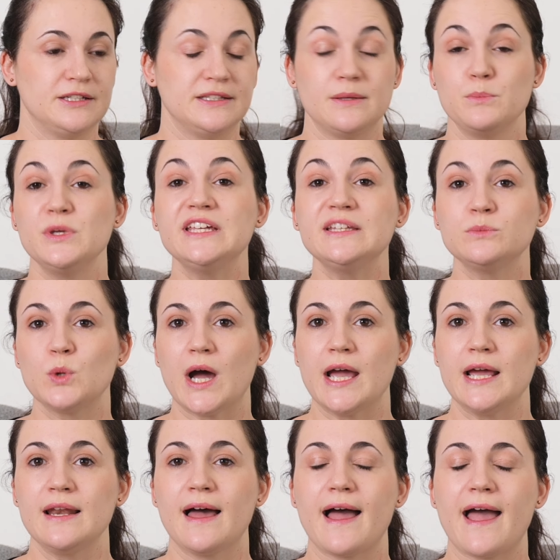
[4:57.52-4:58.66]
In the
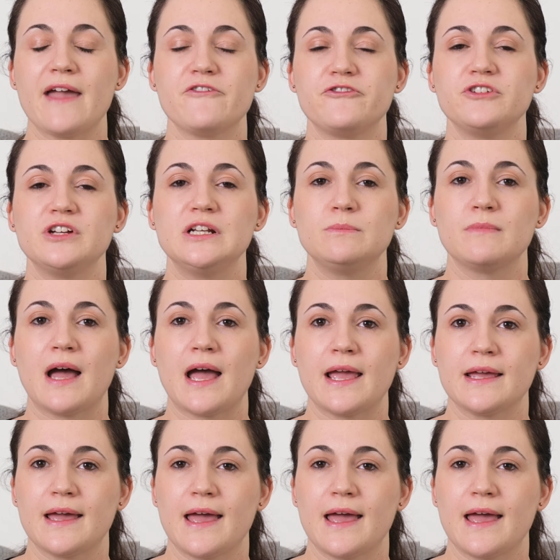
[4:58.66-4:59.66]
meanwhile, I feel my